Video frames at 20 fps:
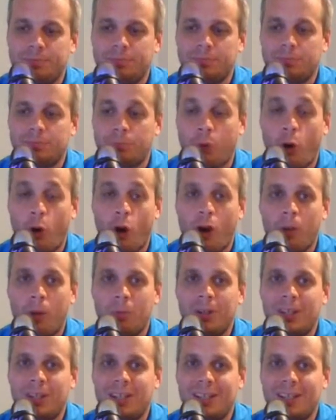
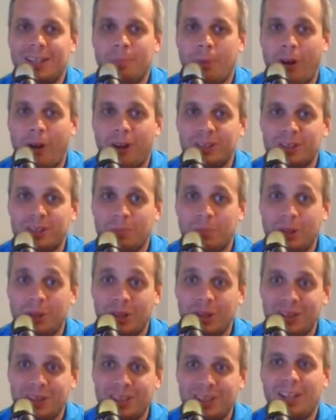prominent
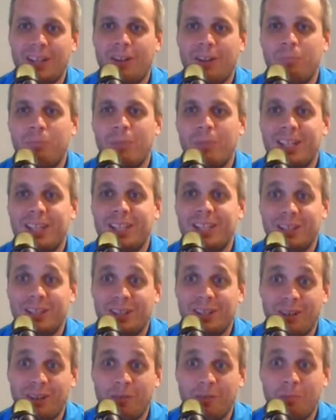possibility of making a
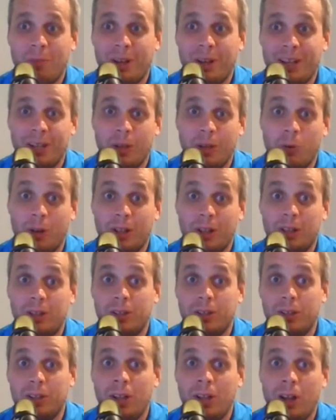ton of money
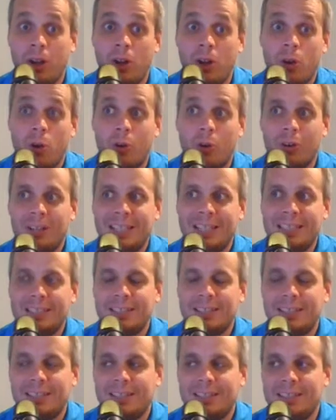quickly or
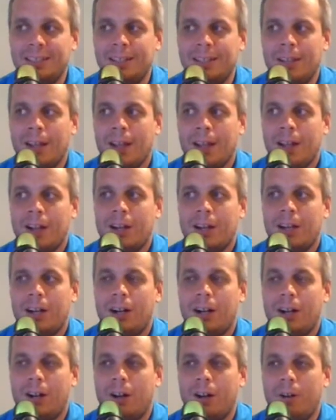easily,
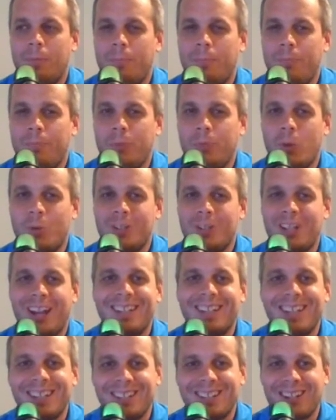which I
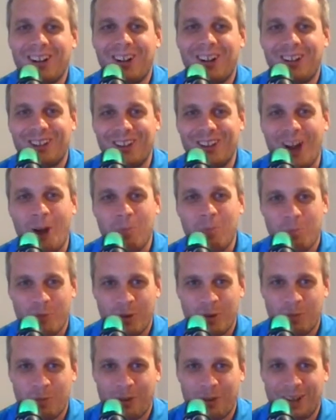tend to call an
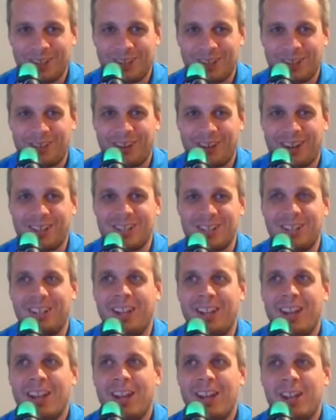upward price correction.
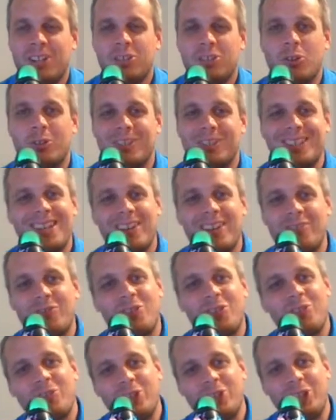So instead of
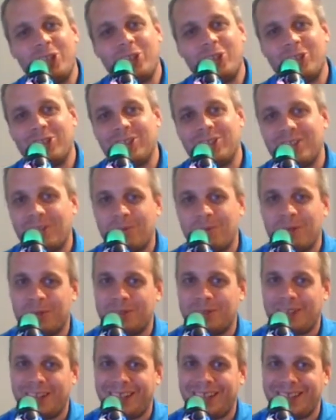a return, sometimes
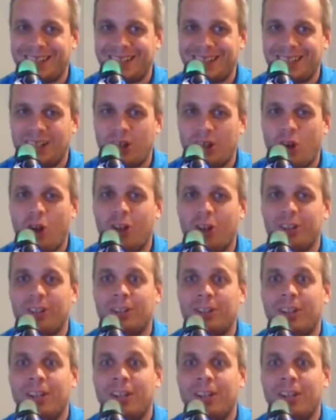I like calling